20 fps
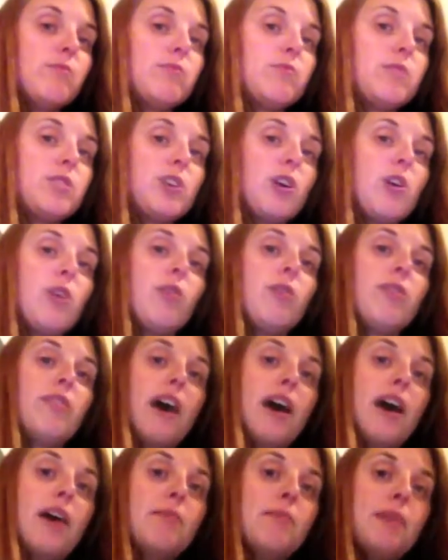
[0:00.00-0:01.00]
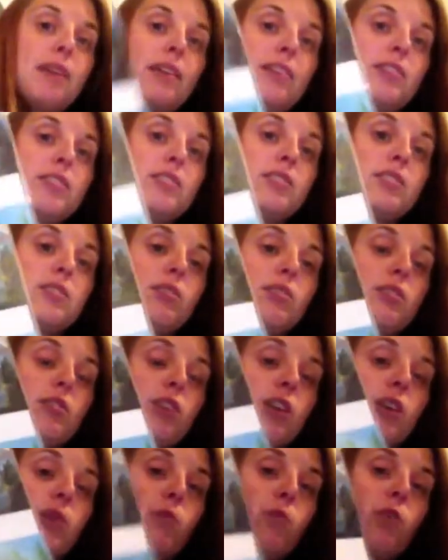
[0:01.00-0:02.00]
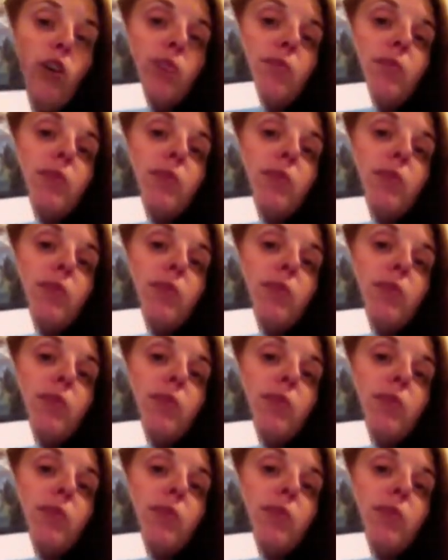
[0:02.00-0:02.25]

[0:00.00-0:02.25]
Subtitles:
so that makes it work,